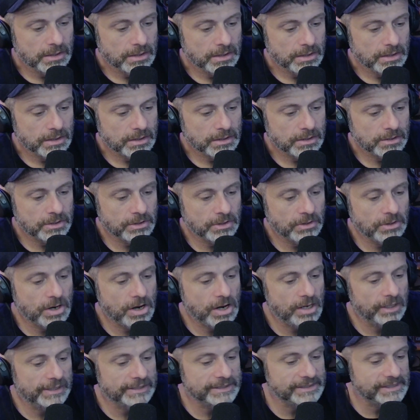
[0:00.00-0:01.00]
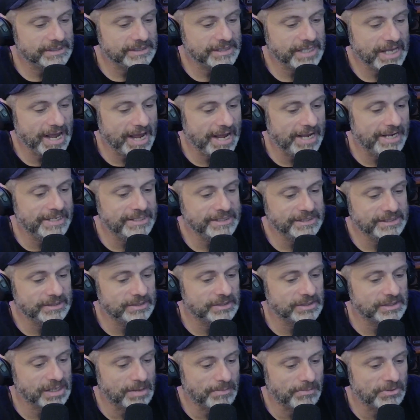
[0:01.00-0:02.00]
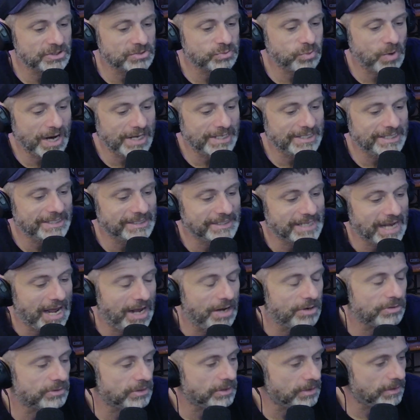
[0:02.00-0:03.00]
You know, August is summer's winding down.